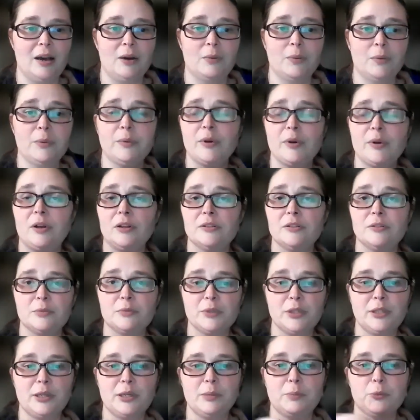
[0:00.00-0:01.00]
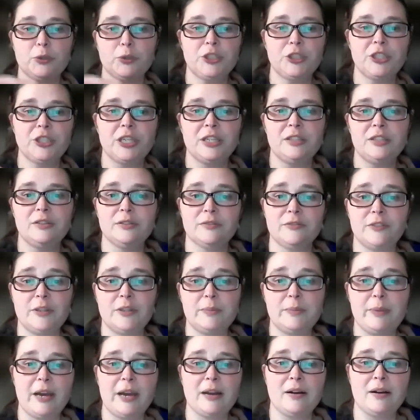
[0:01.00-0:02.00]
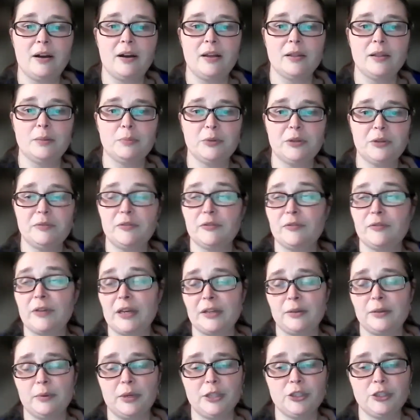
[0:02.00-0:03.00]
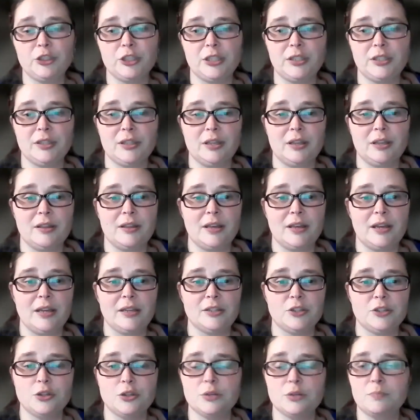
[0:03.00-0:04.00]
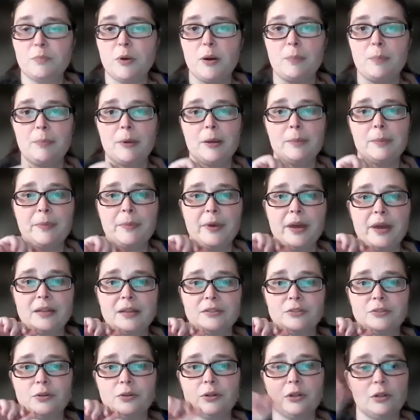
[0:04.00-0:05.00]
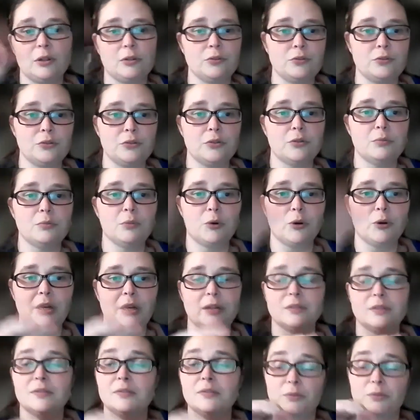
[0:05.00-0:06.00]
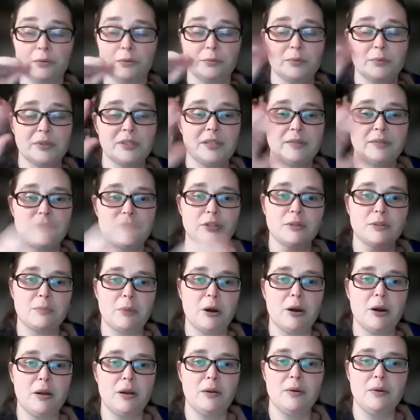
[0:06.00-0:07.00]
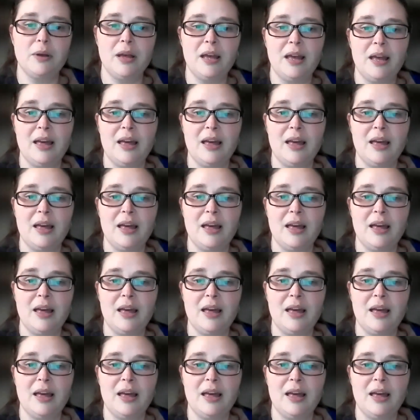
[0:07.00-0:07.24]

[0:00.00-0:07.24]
We would also really appreciate your feedback on the brief evaluation that should pop up as you close Zoom, or else you'll receive it tomorrow.